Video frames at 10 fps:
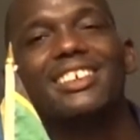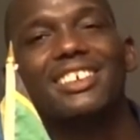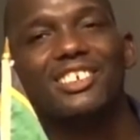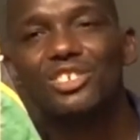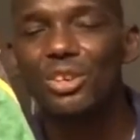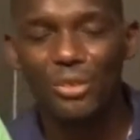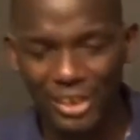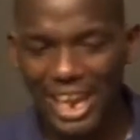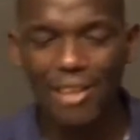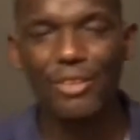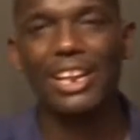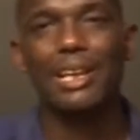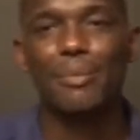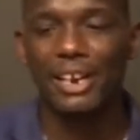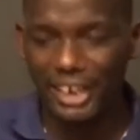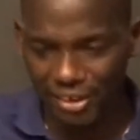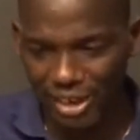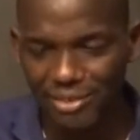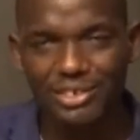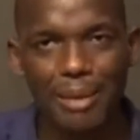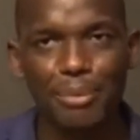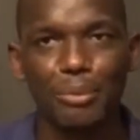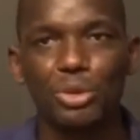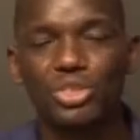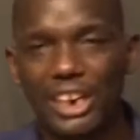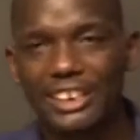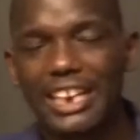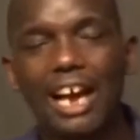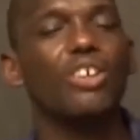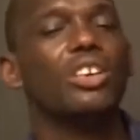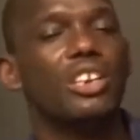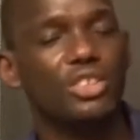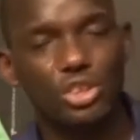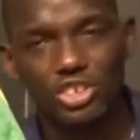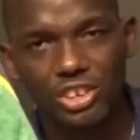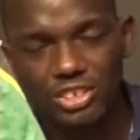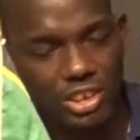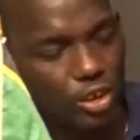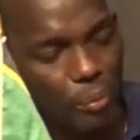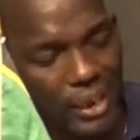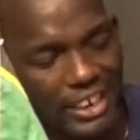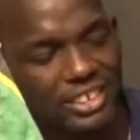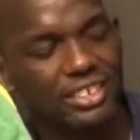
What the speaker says: So we have a library and we have sample books right now, so it's still operating.